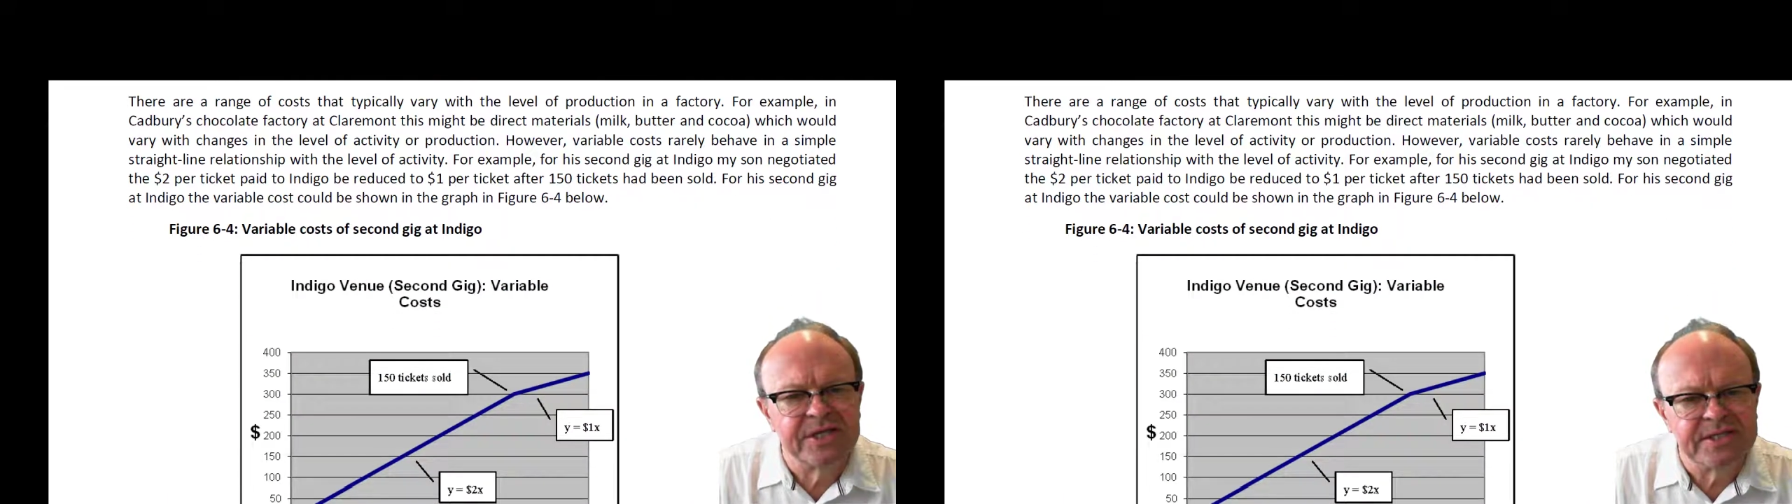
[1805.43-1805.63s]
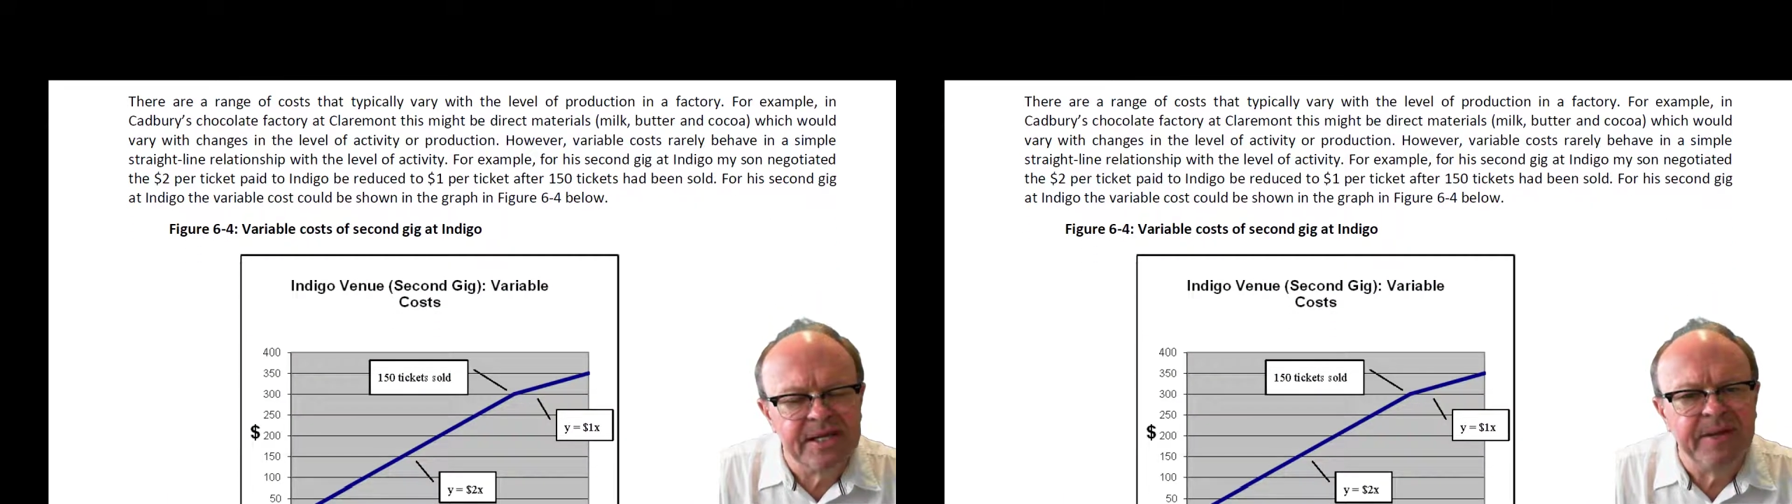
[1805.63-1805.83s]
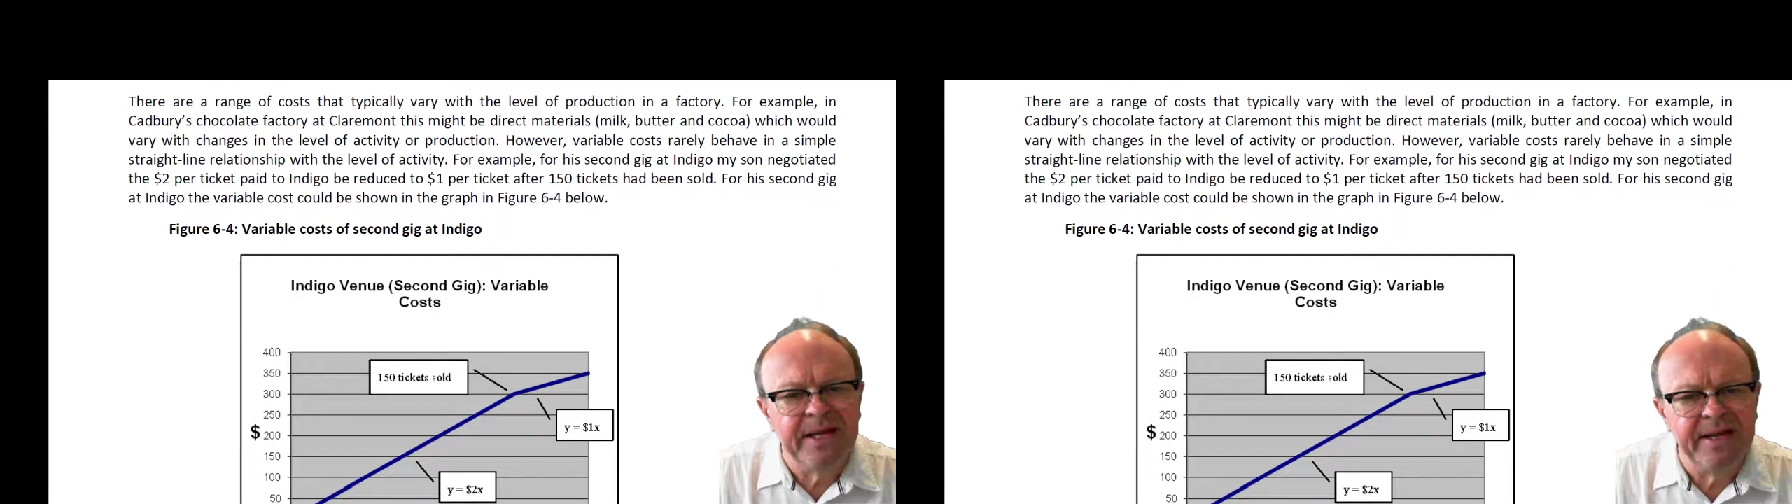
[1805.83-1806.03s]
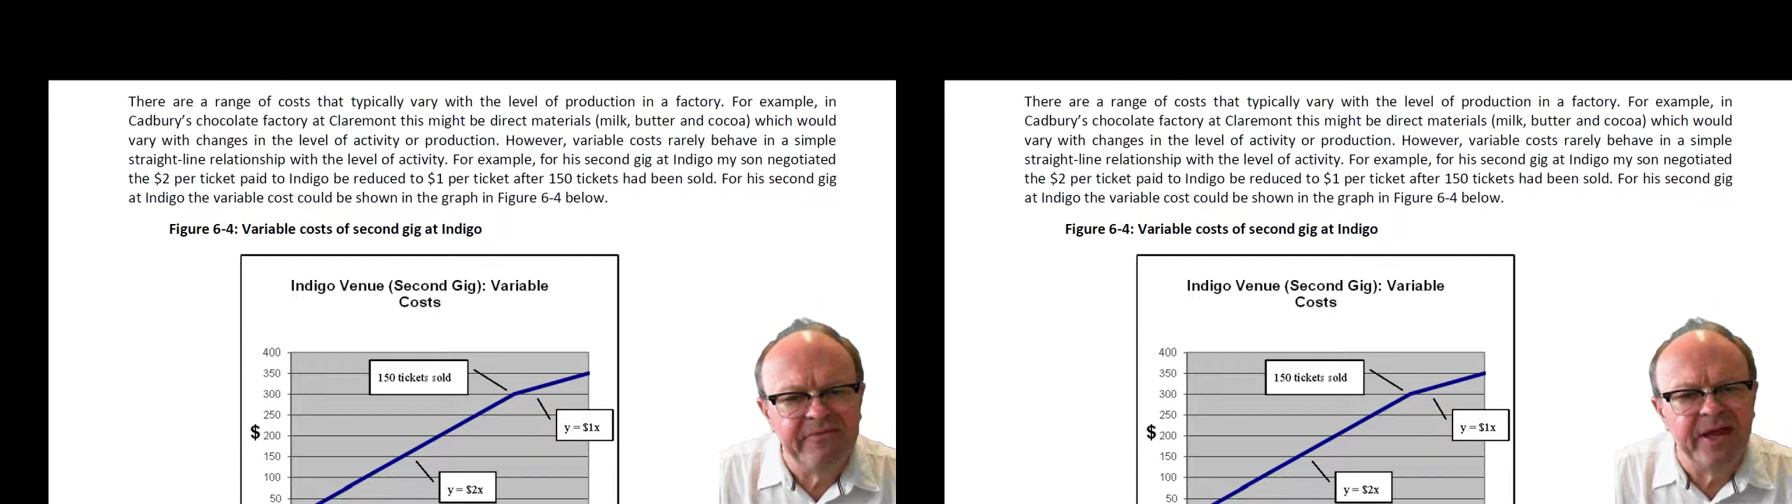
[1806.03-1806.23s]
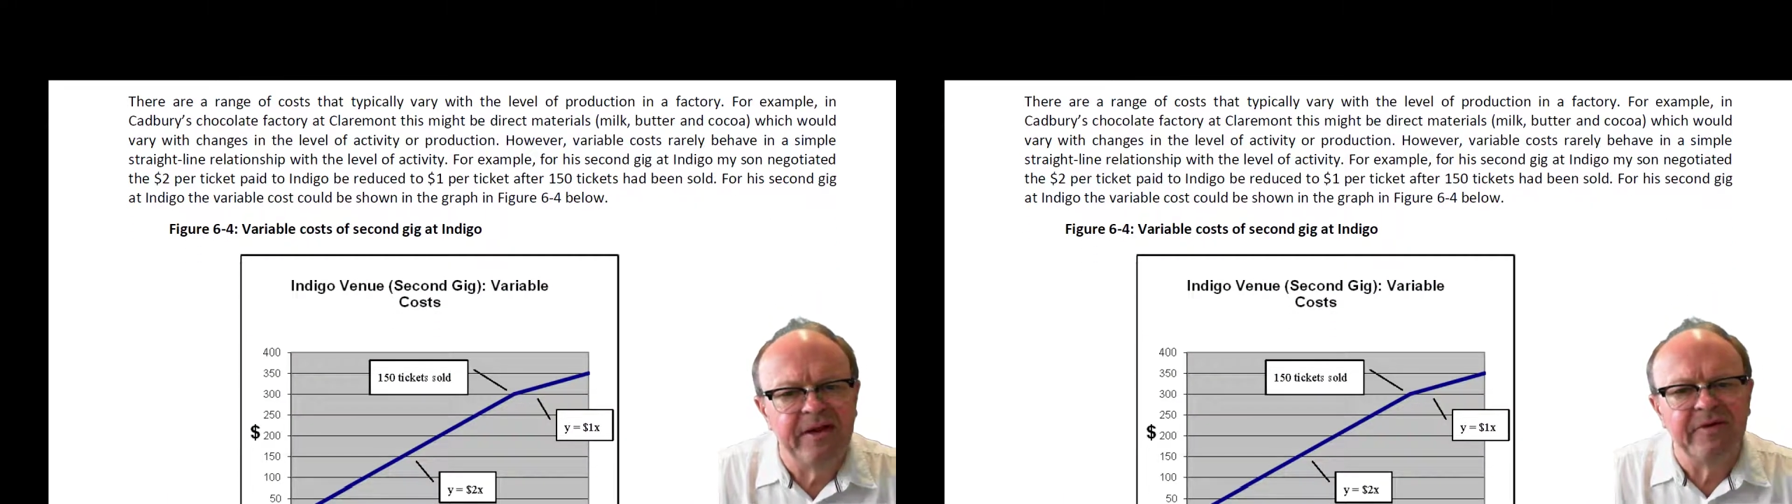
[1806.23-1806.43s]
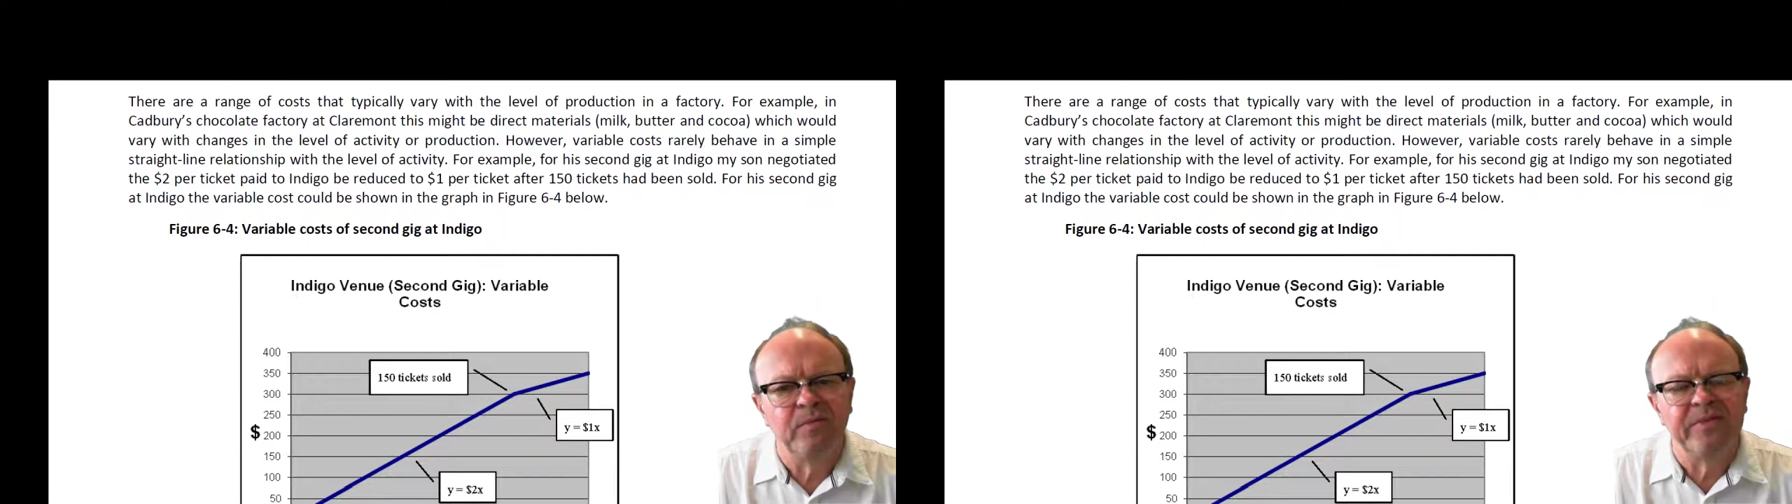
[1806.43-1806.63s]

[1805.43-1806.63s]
that typically vary